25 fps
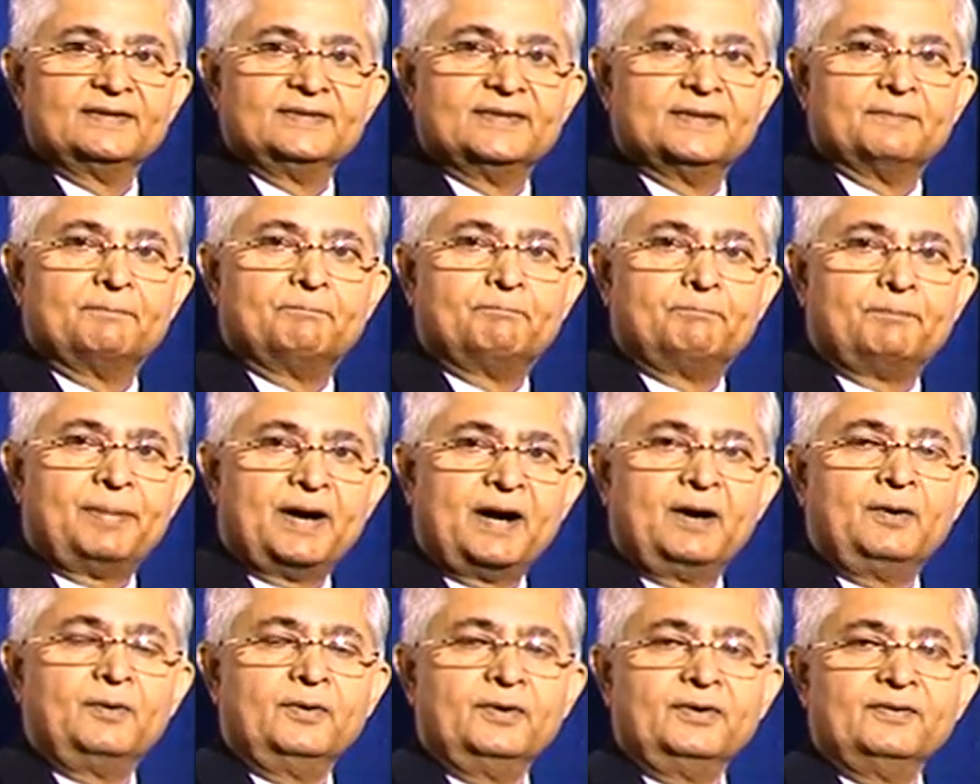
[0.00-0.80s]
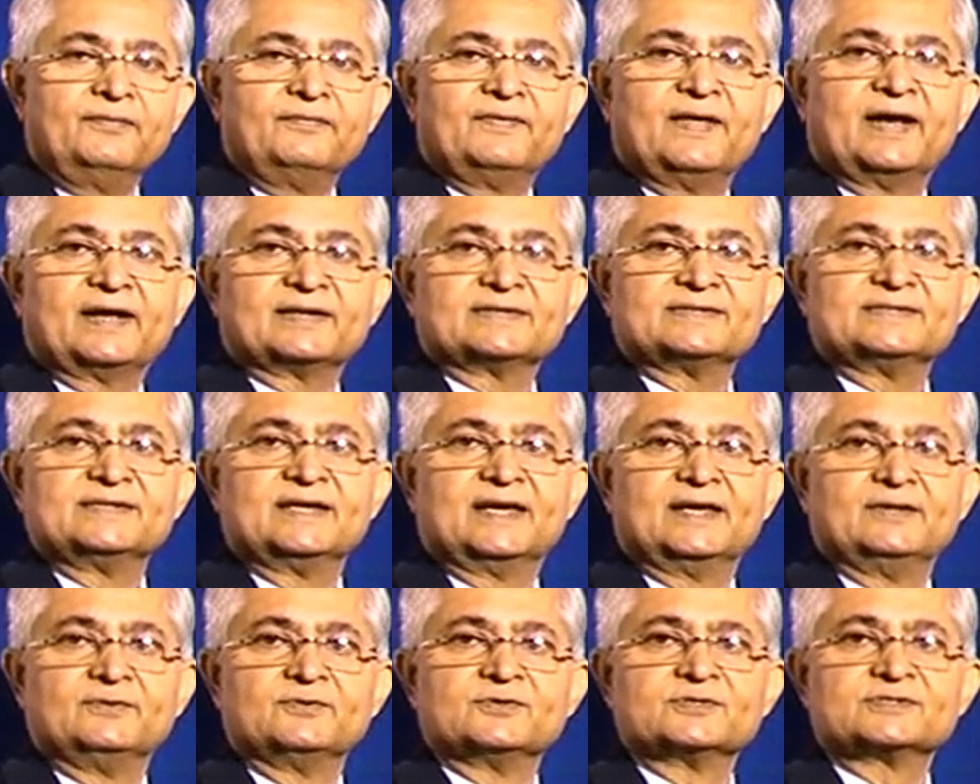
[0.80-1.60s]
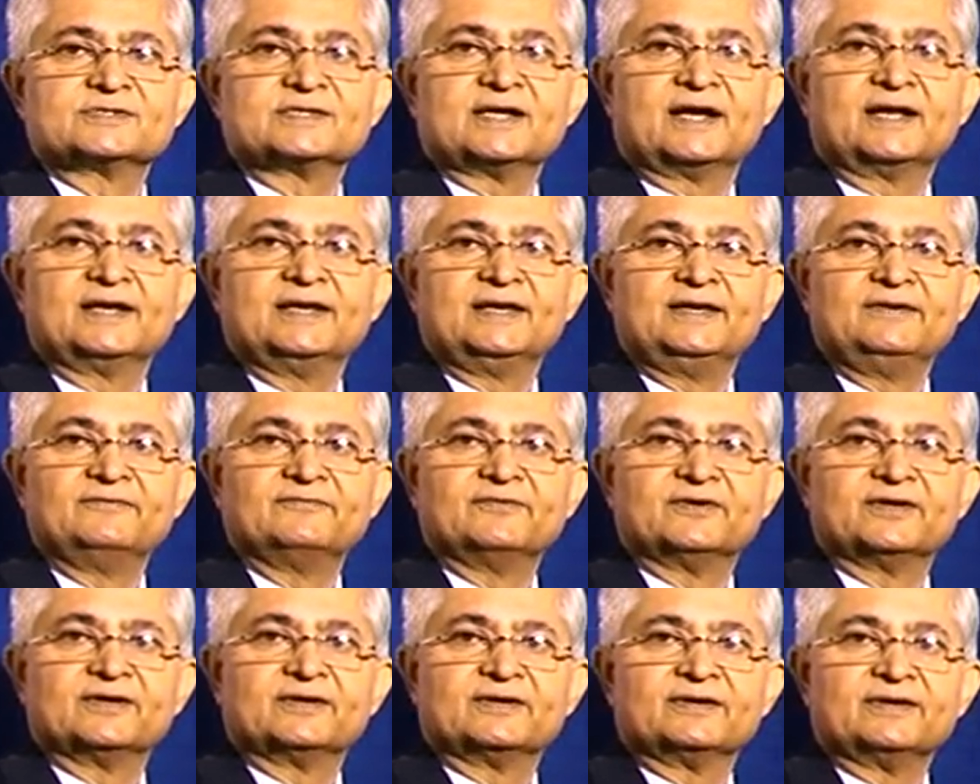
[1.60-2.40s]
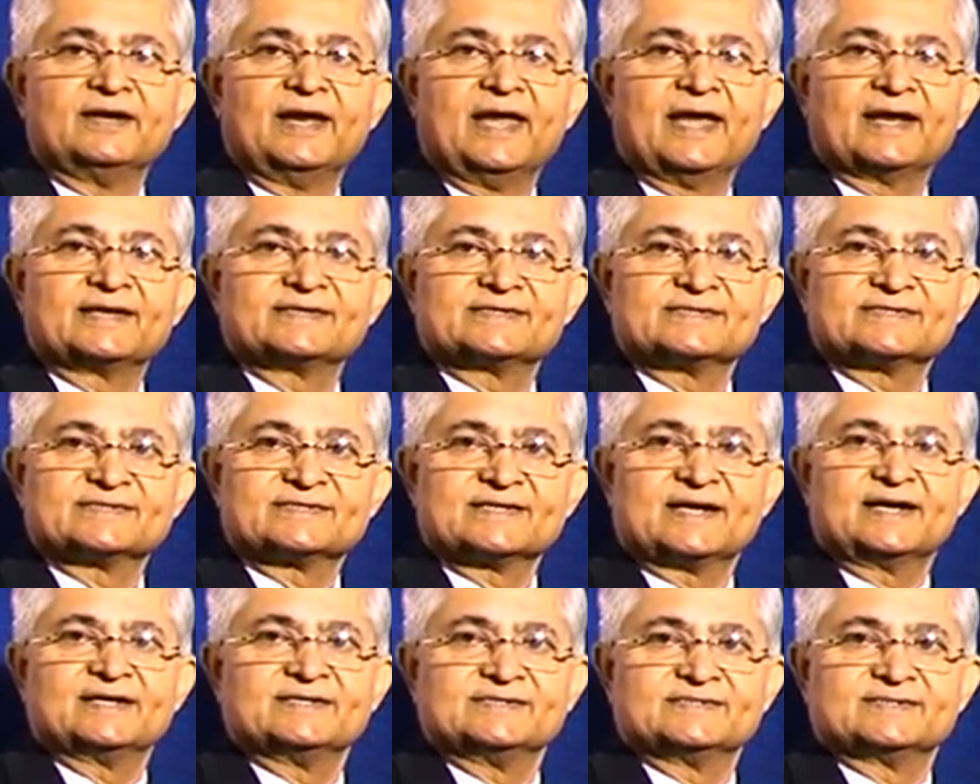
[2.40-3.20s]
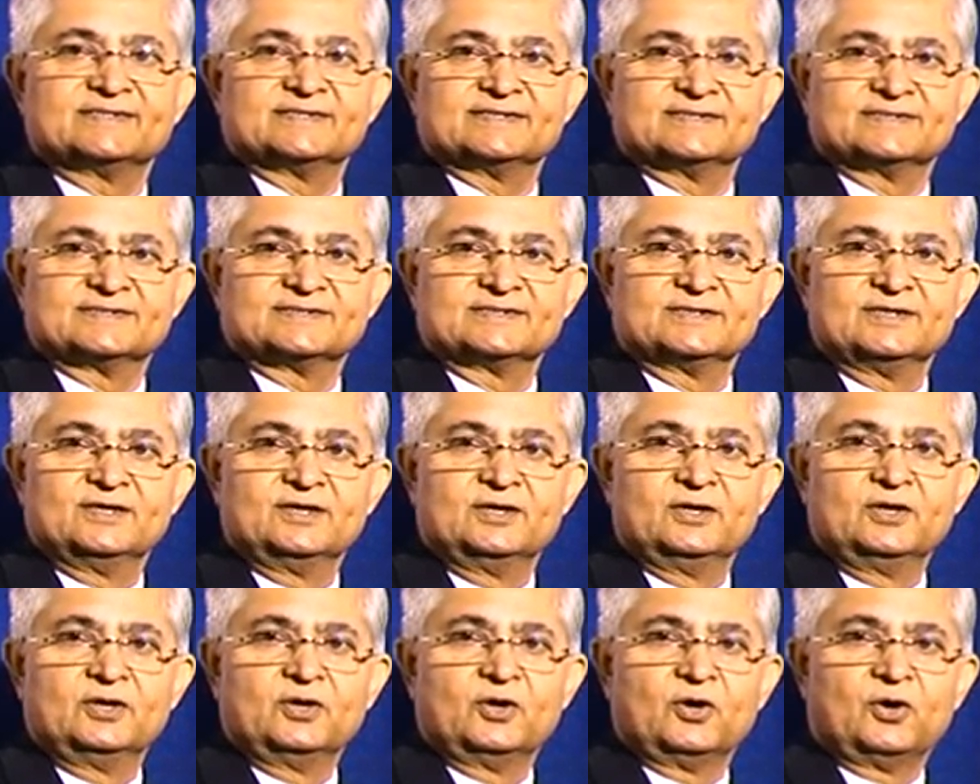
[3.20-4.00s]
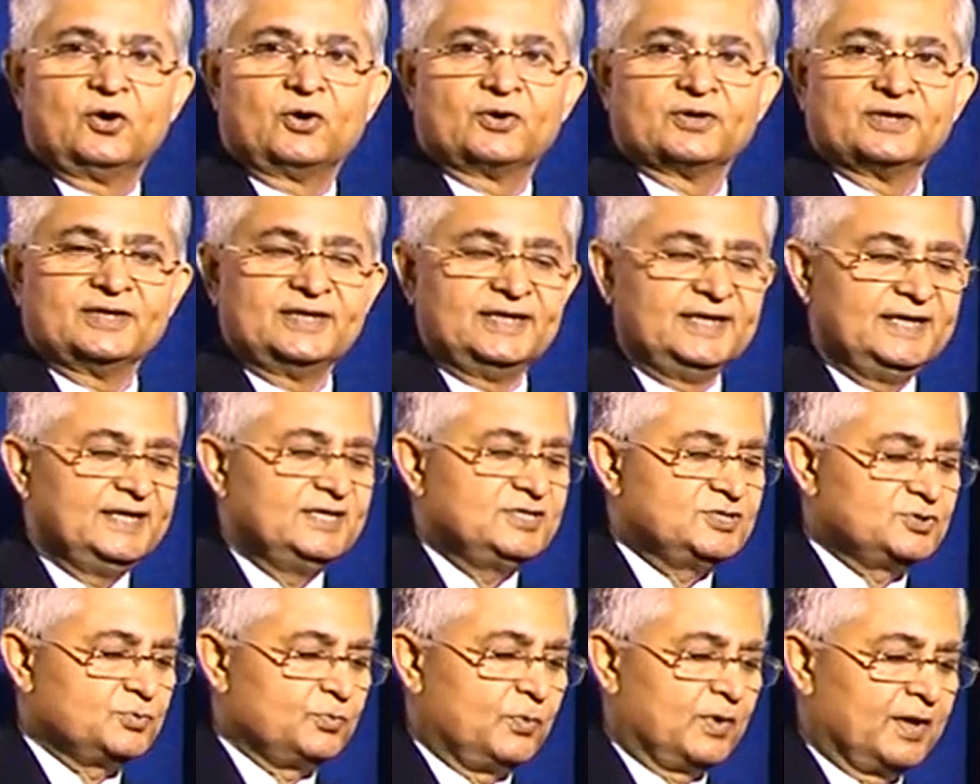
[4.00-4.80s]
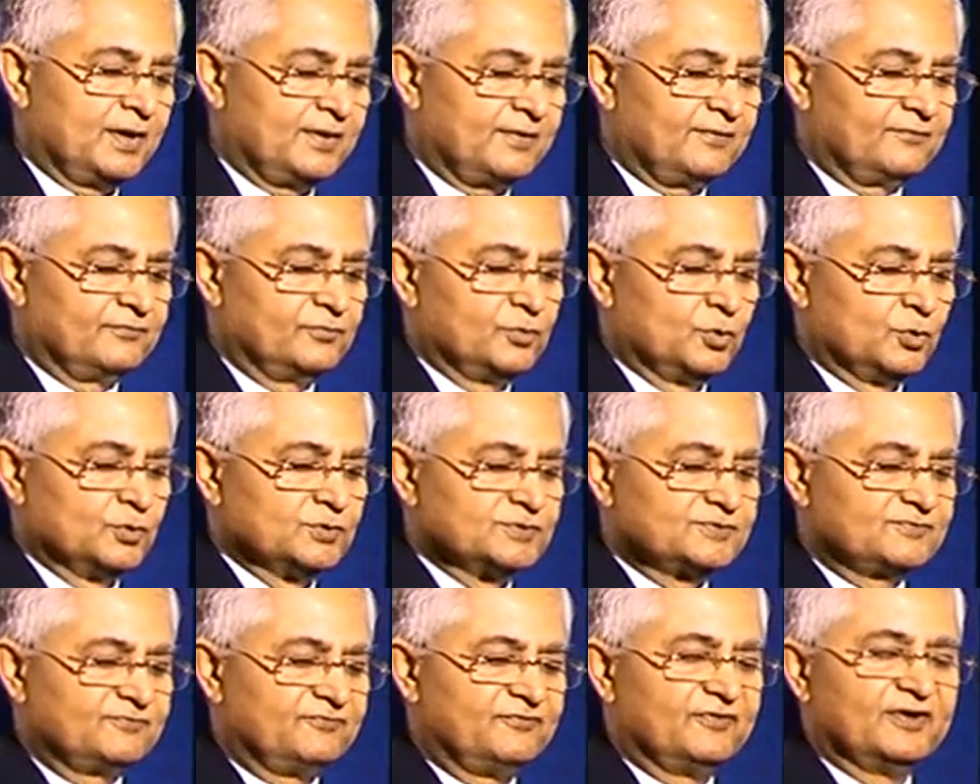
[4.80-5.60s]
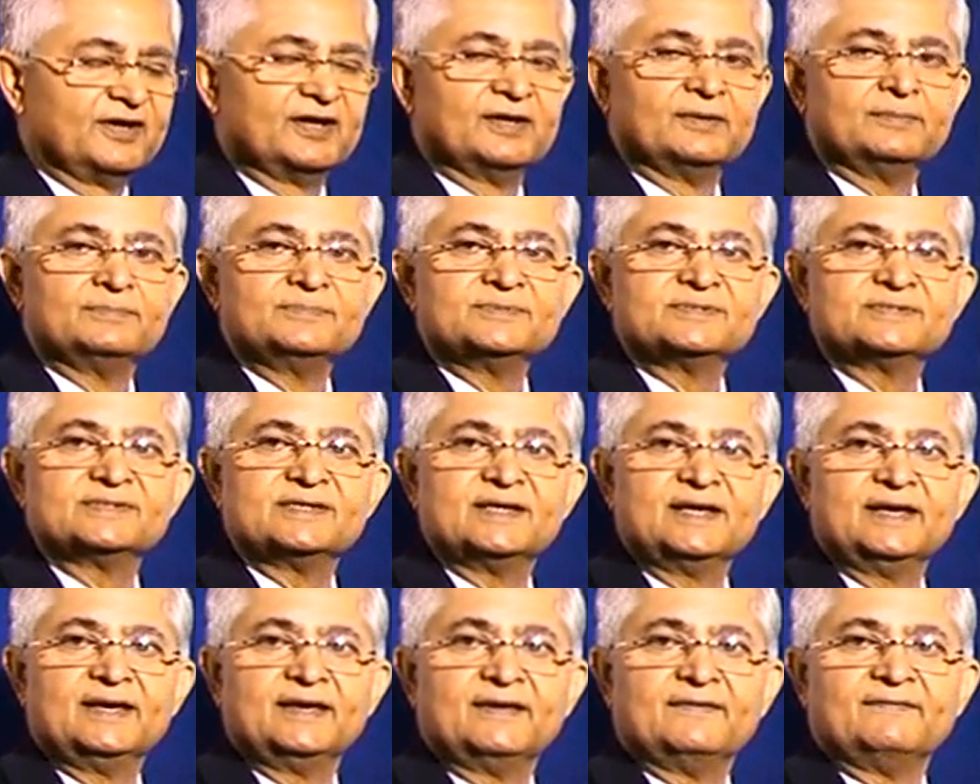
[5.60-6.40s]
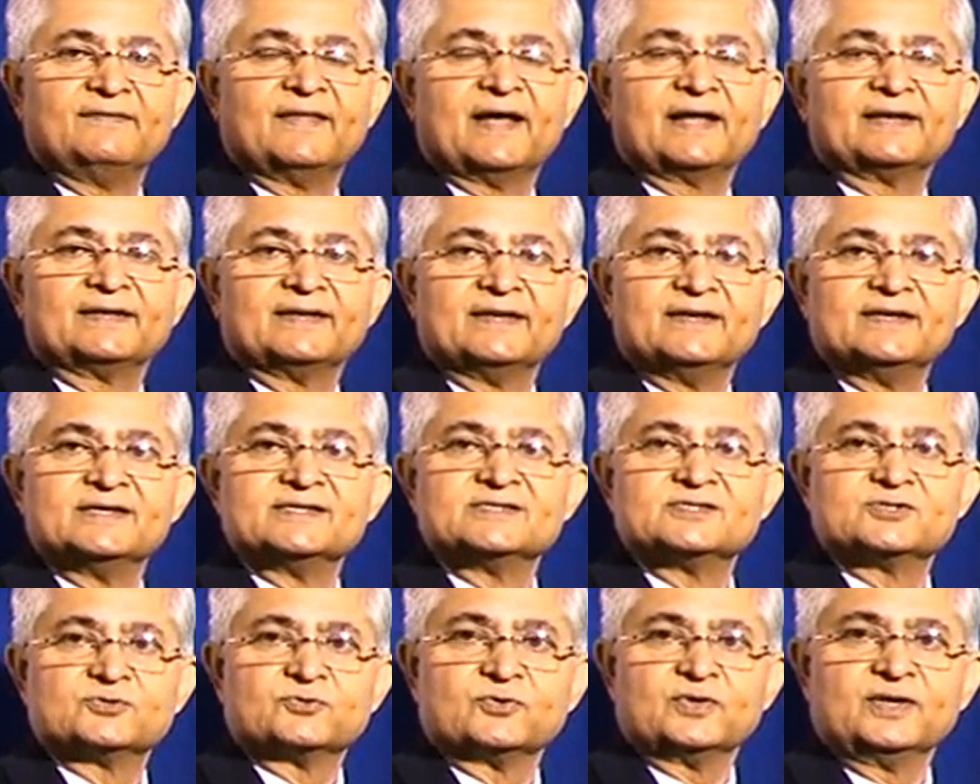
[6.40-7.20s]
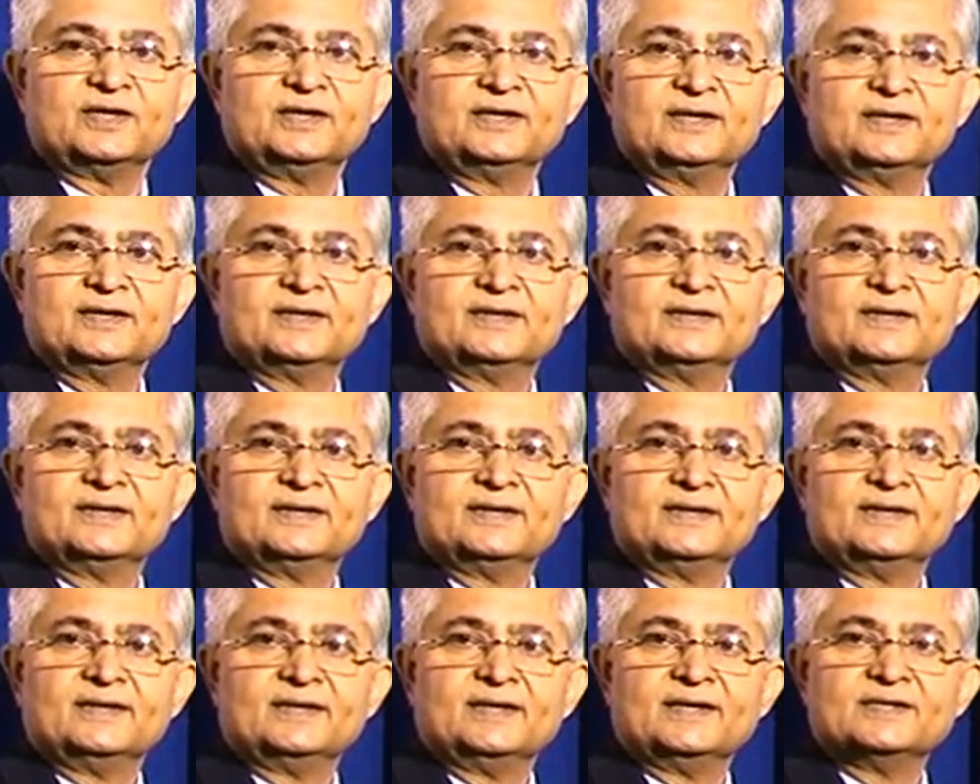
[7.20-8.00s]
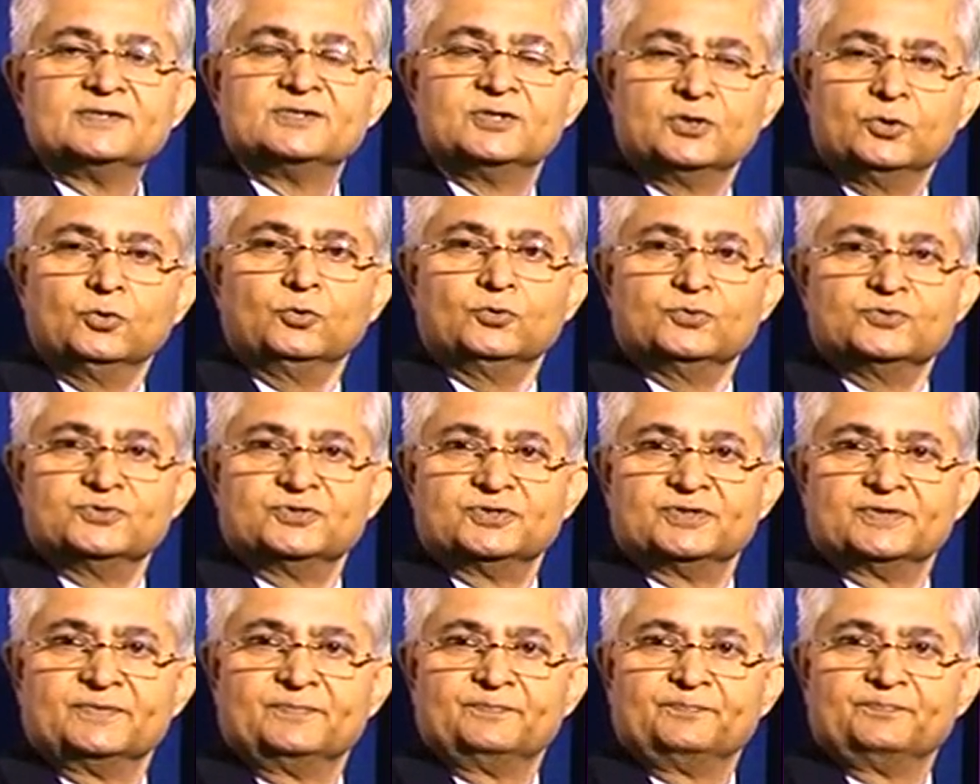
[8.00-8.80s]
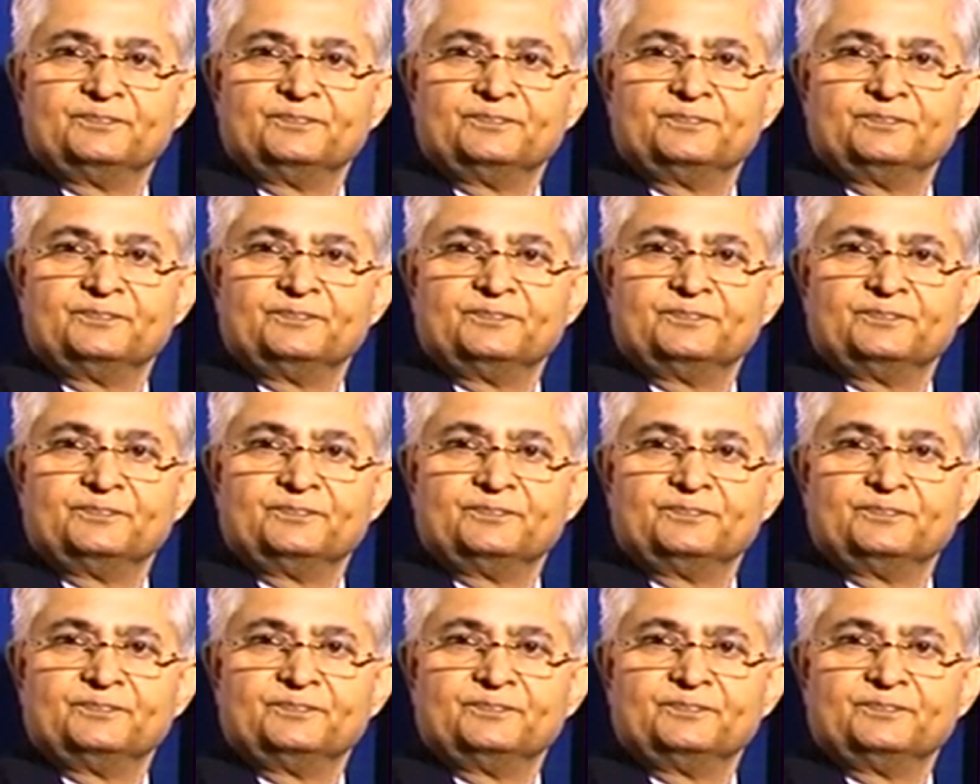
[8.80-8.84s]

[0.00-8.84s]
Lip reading: the power that Hindustan Lever exercises on each one of those firms in that industry is huge,